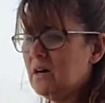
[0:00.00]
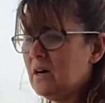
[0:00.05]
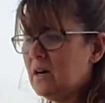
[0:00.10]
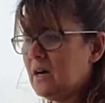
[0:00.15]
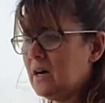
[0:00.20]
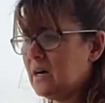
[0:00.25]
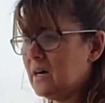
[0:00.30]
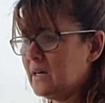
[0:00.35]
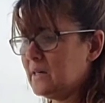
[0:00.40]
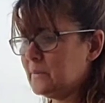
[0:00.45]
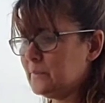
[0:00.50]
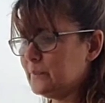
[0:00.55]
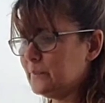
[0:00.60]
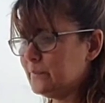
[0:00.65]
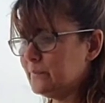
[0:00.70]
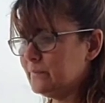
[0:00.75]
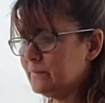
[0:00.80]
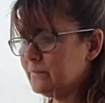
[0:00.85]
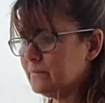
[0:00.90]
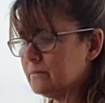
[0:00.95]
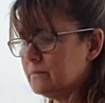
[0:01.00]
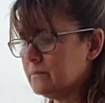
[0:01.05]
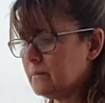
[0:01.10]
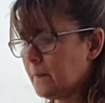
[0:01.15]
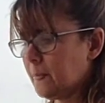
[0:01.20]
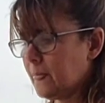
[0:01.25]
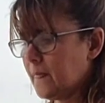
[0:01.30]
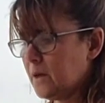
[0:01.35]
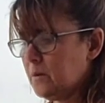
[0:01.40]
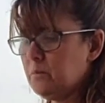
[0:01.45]

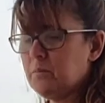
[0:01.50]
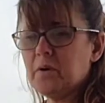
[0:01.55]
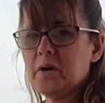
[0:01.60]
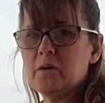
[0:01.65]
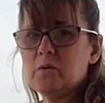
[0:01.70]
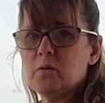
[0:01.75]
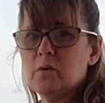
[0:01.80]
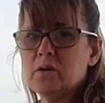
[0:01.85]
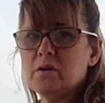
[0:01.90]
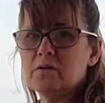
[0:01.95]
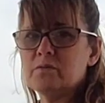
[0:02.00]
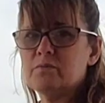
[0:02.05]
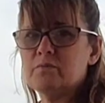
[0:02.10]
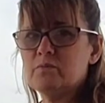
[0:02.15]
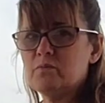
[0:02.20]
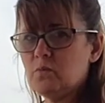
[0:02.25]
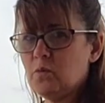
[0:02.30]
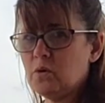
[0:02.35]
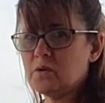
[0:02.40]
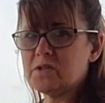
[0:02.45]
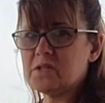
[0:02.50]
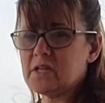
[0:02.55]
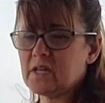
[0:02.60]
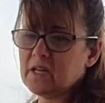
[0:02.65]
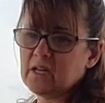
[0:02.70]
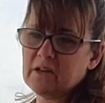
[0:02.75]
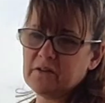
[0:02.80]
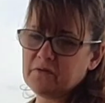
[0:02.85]
but we'll see.